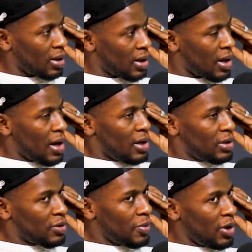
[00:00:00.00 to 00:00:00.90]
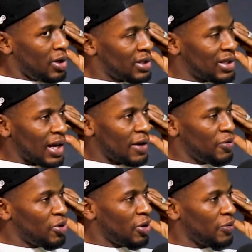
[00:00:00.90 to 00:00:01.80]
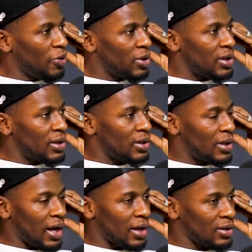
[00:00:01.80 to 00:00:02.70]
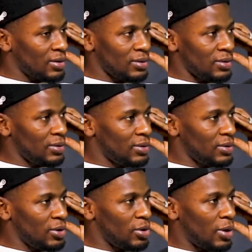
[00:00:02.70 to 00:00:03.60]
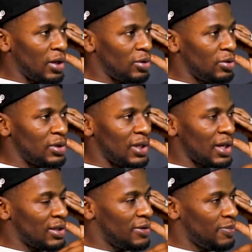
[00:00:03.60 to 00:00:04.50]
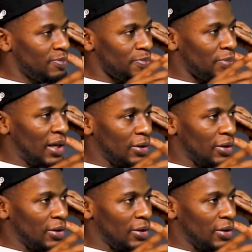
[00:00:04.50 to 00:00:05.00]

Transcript: Yeah. To be honest, like, if not for the, like, you know, I don't know, the negative part